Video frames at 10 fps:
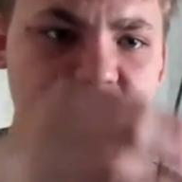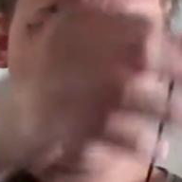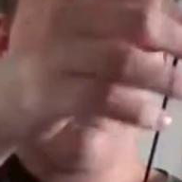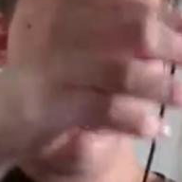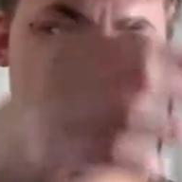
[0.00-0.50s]

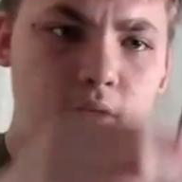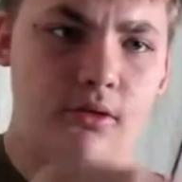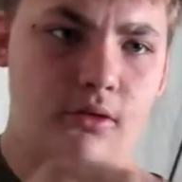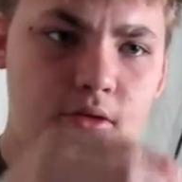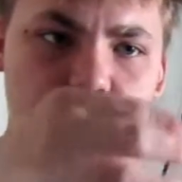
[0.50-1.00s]
stuff there
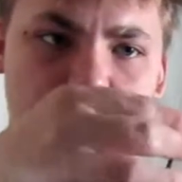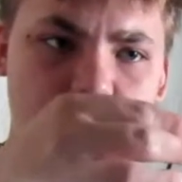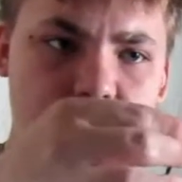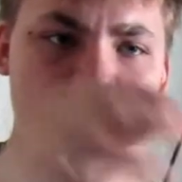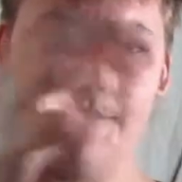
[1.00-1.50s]

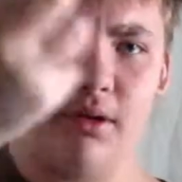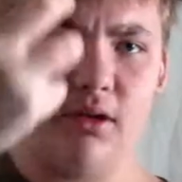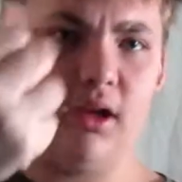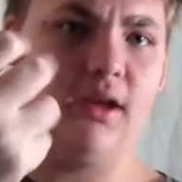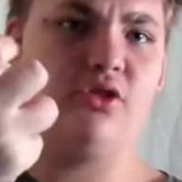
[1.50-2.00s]
to keep it
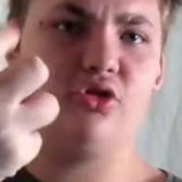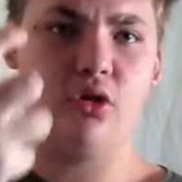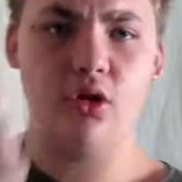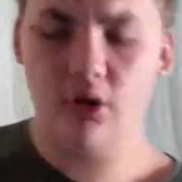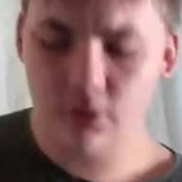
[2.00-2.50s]
like
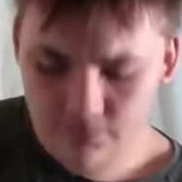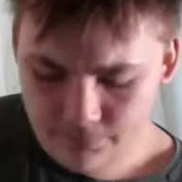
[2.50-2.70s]
stronger,